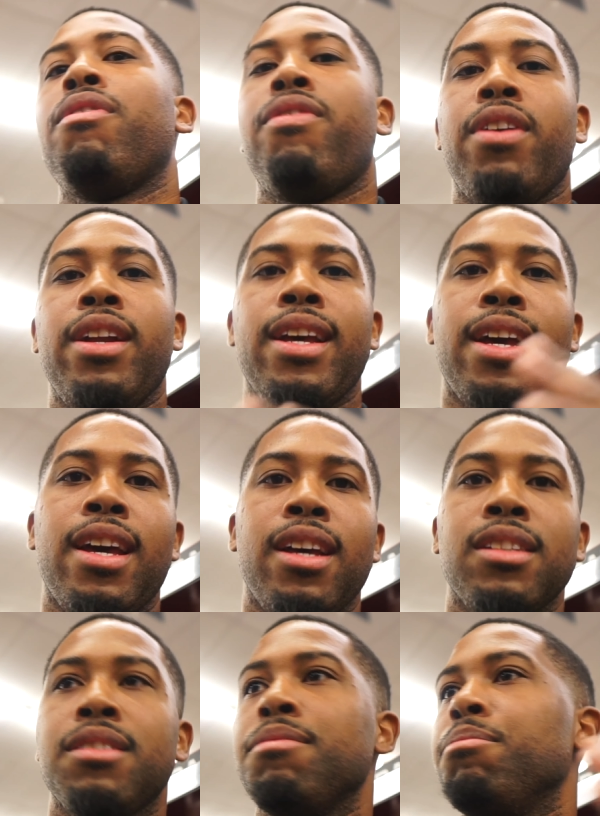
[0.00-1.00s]
Freight
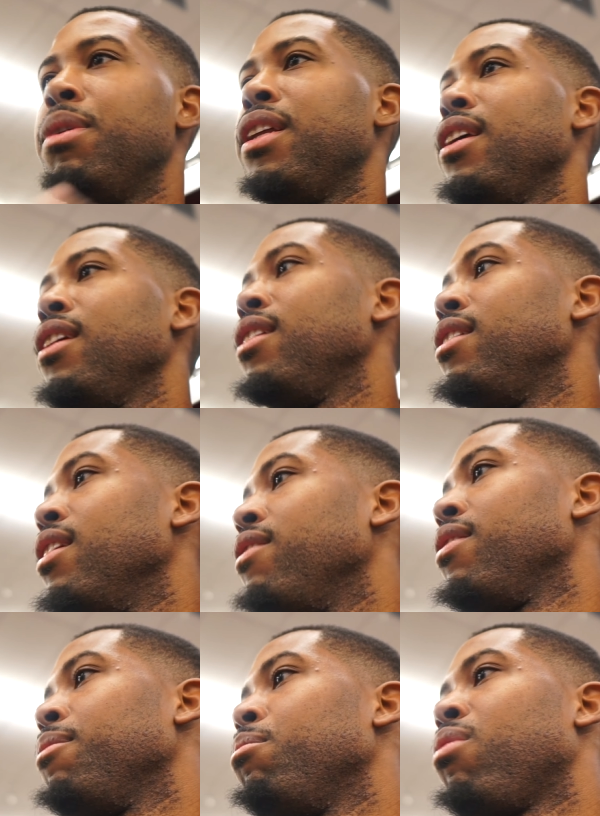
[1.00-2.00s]
has many
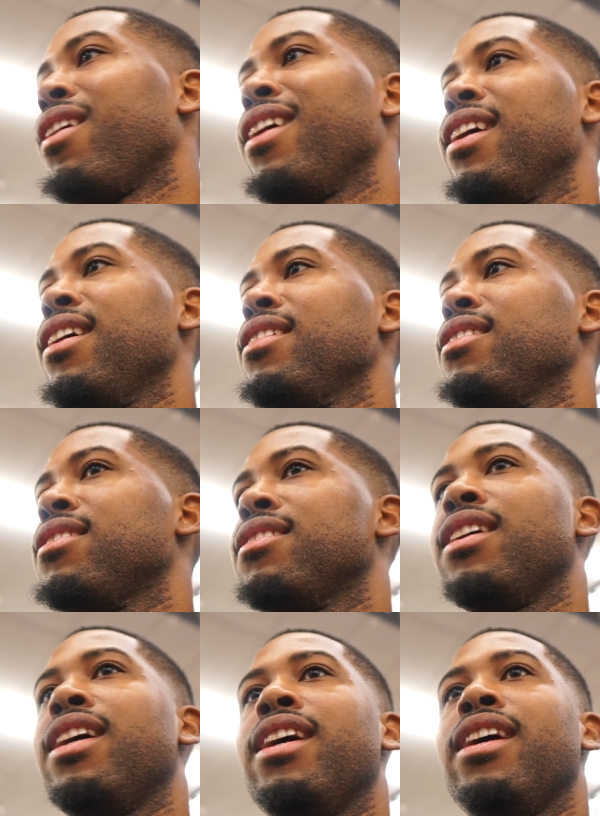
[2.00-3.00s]
different brands,
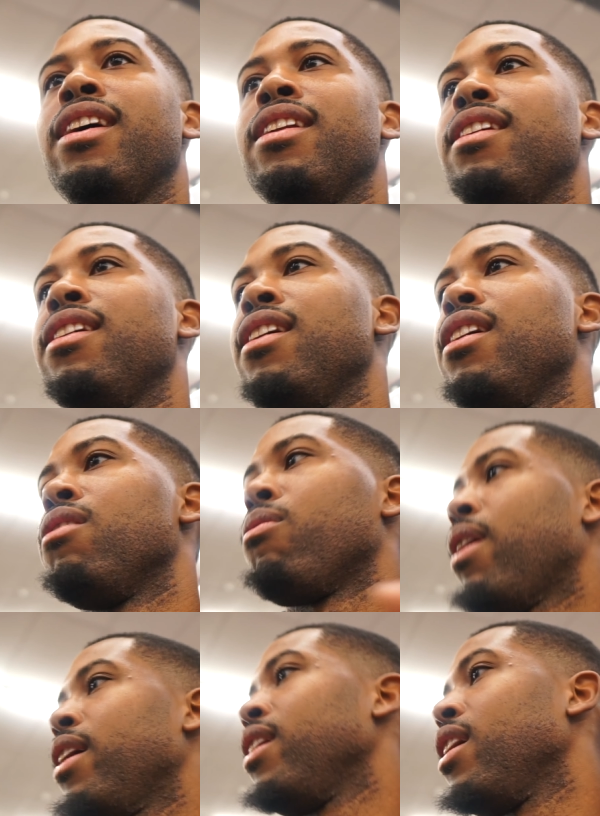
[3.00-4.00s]
and
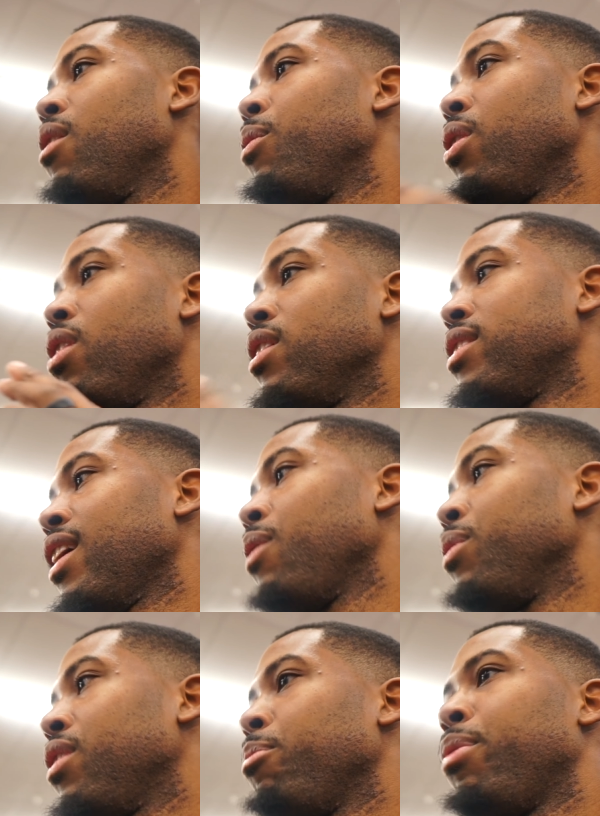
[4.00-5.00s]
right now we're gonna stay
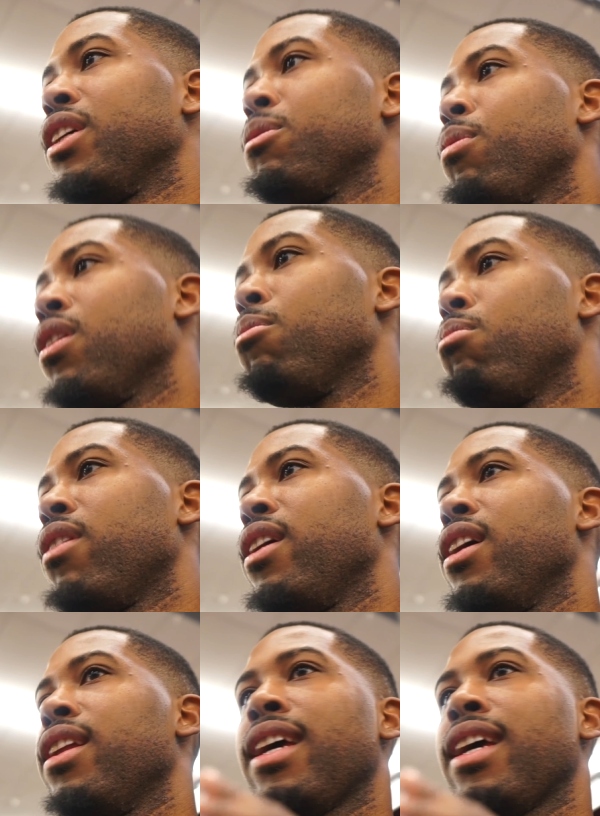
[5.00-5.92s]
with the Pittsburgh brand.